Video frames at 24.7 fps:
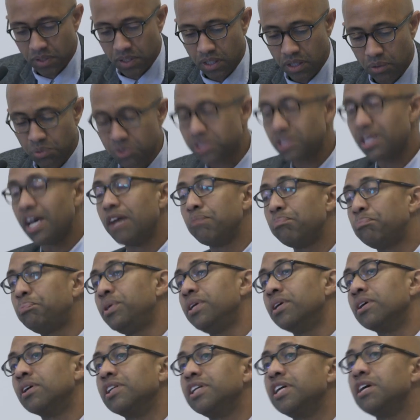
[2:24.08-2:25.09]
It was not
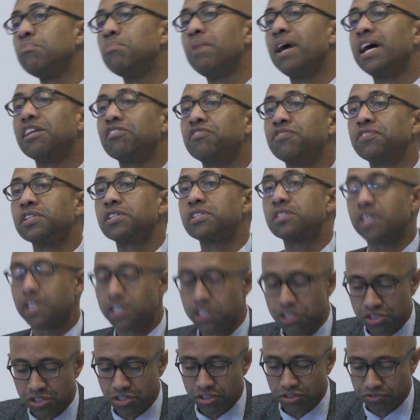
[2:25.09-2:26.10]
purely a
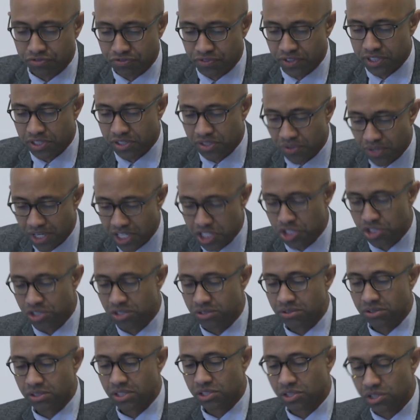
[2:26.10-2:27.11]
manifestation of
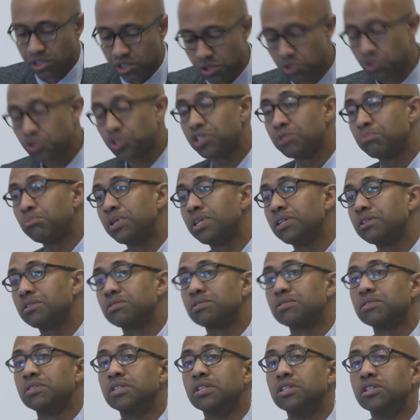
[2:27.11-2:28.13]
frustration,
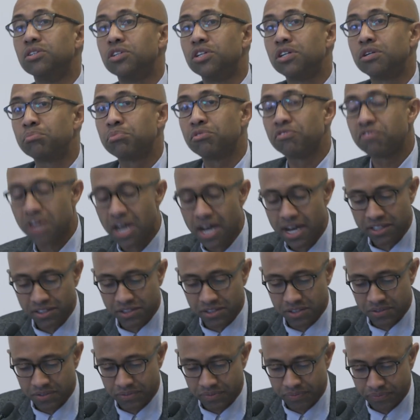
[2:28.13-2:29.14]
disillusionment, or
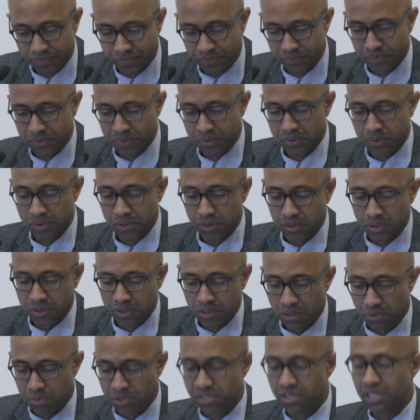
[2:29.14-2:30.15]
bravado.
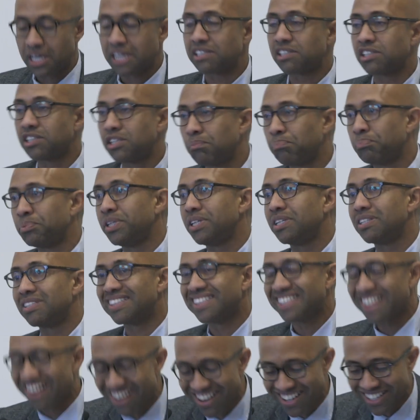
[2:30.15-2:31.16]
It was not simply
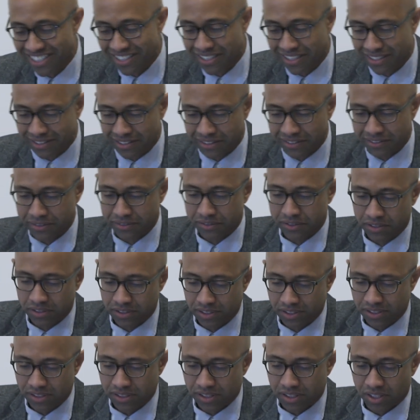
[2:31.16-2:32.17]
cathartic,
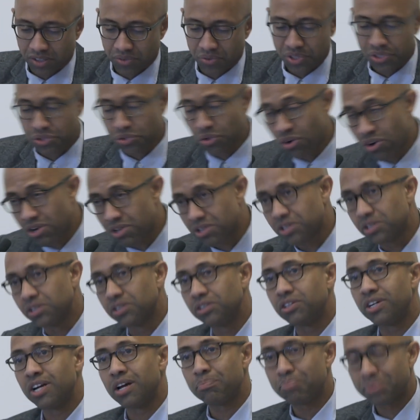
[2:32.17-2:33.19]
rhetorical,
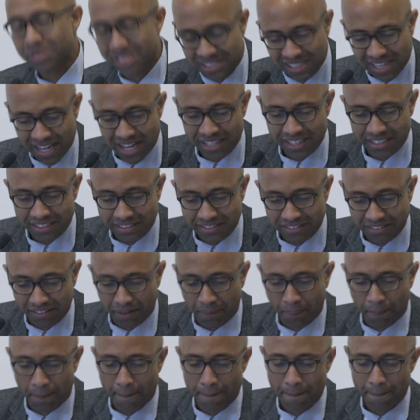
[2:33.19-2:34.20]
or episodic.
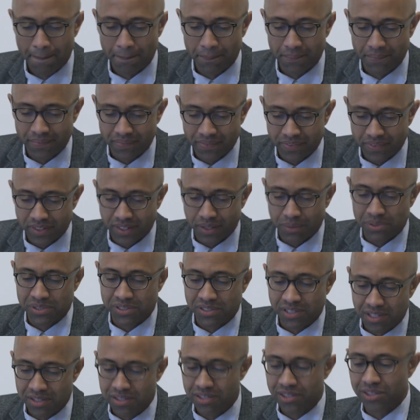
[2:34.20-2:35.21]
It was
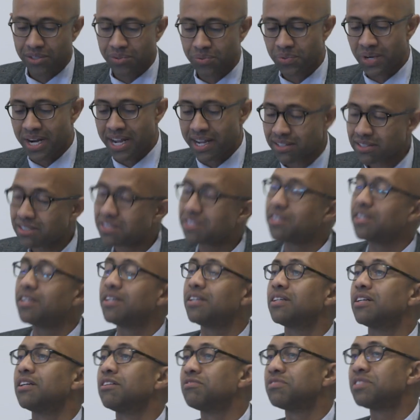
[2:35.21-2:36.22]
neither the
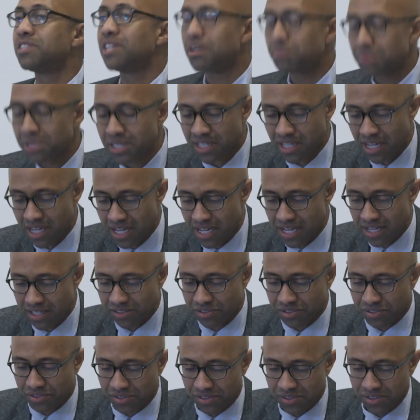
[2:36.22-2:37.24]
ranting of
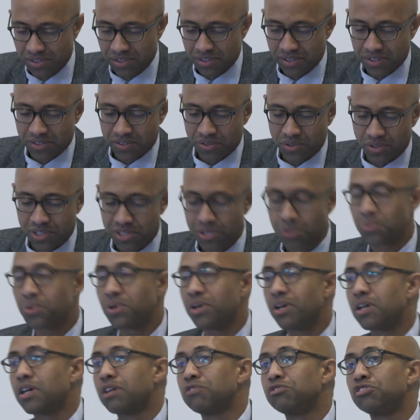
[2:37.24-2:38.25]
demagogues nor the
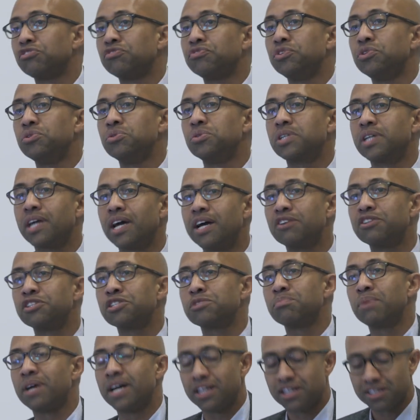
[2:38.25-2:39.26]
work of a few
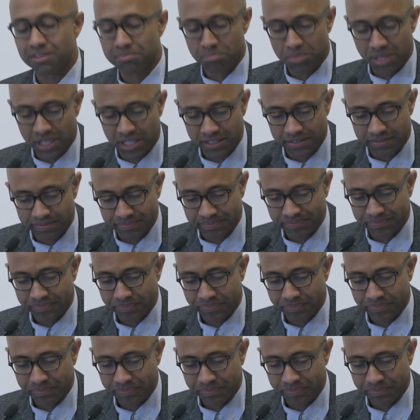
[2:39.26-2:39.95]
charismatic men.